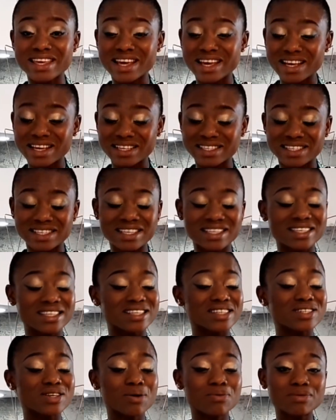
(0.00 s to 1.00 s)
yes, it is
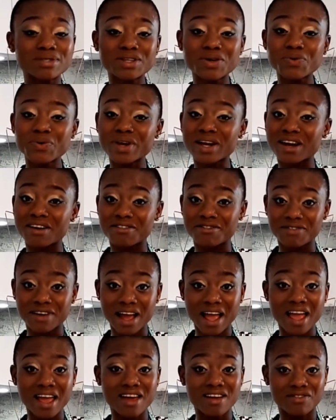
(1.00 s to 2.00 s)
something we can
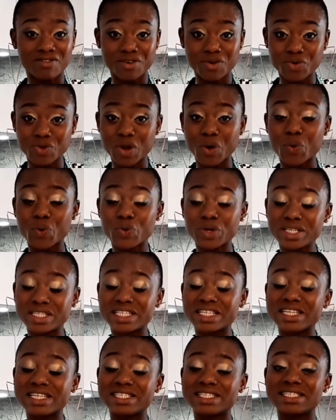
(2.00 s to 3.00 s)
find everywhere,
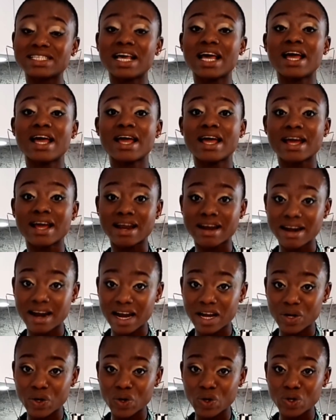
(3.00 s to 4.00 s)
which is
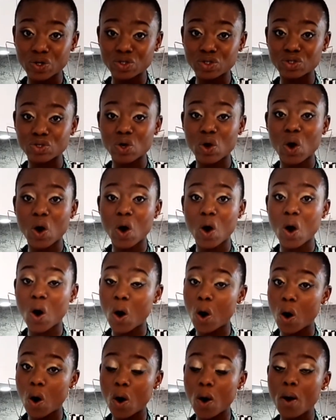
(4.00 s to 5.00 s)
groundnut
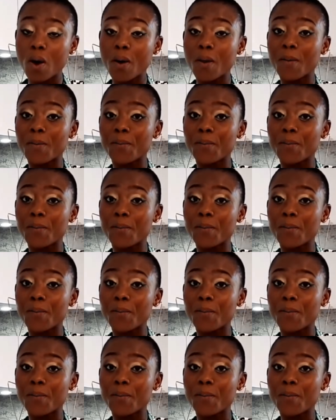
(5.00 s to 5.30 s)
or